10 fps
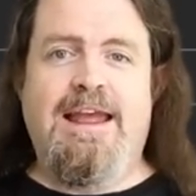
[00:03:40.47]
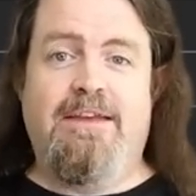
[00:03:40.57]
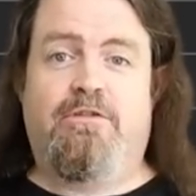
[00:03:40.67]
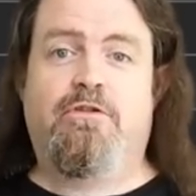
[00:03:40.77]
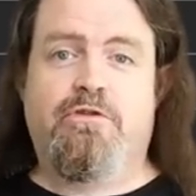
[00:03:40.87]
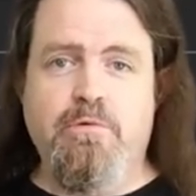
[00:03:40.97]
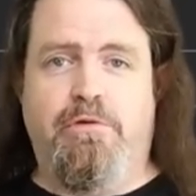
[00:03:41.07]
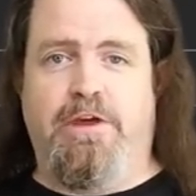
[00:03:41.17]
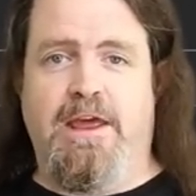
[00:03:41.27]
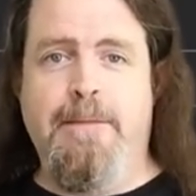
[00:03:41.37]
is
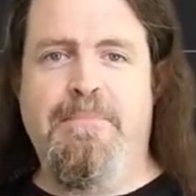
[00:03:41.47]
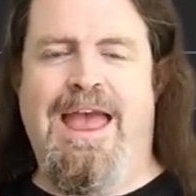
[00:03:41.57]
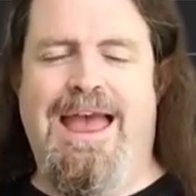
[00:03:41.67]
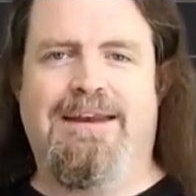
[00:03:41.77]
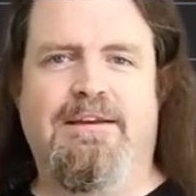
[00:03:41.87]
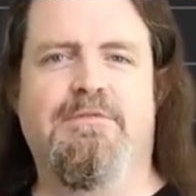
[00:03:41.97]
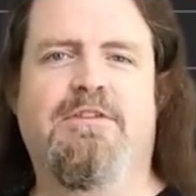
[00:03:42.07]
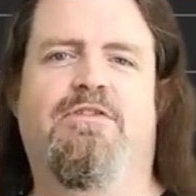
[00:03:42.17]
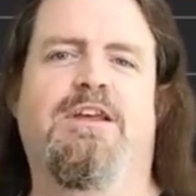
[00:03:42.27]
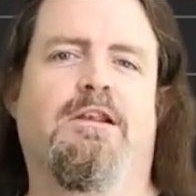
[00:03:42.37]
truthy and give
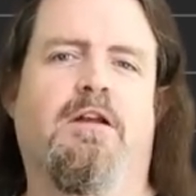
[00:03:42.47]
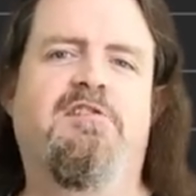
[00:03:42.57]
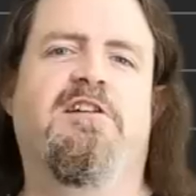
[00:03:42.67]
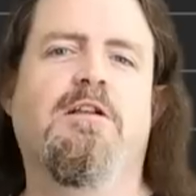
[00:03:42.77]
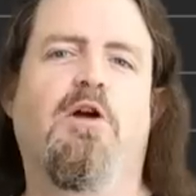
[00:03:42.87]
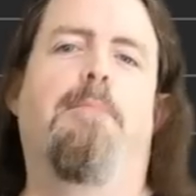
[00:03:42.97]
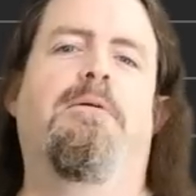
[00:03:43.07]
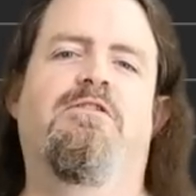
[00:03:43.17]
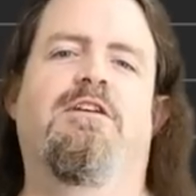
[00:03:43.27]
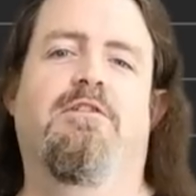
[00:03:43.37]
us the logical
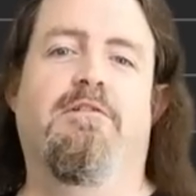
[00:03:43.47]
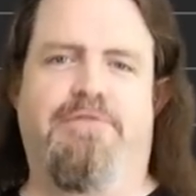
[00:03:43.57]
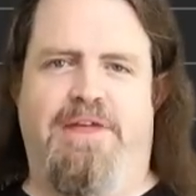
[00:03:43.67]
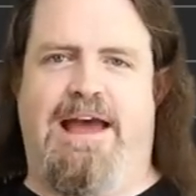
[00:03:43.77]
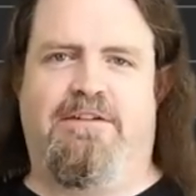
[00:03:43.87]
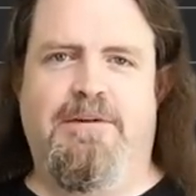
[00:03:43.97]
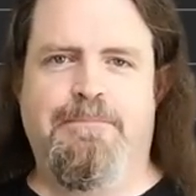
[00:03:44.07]
opposite of that.